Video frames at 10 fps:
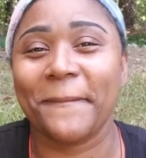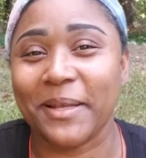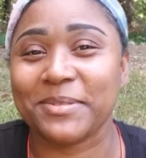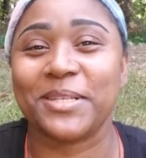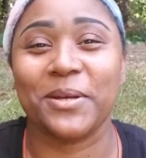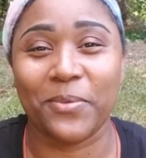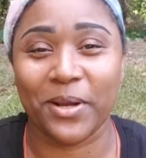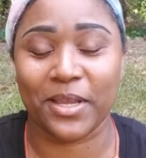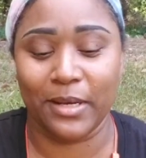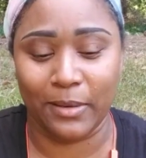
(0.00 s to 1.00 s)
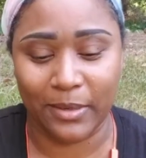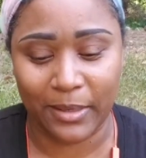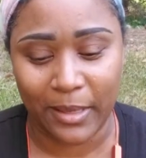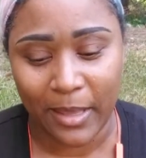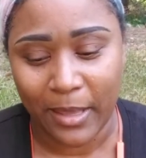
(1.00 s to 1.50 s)
I'm still working on it.
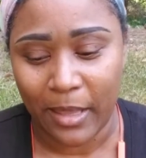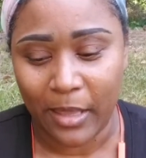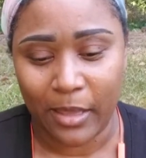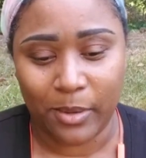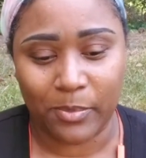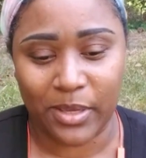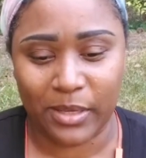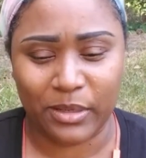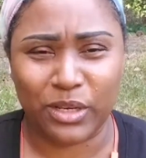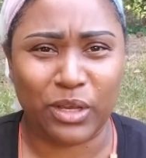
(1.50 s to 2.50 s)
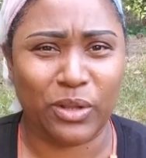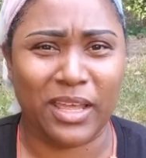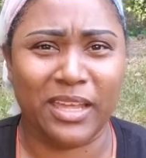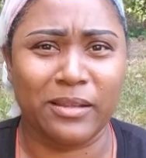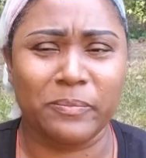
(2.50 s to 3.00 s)
But you know,
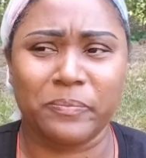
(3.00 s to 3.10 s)
like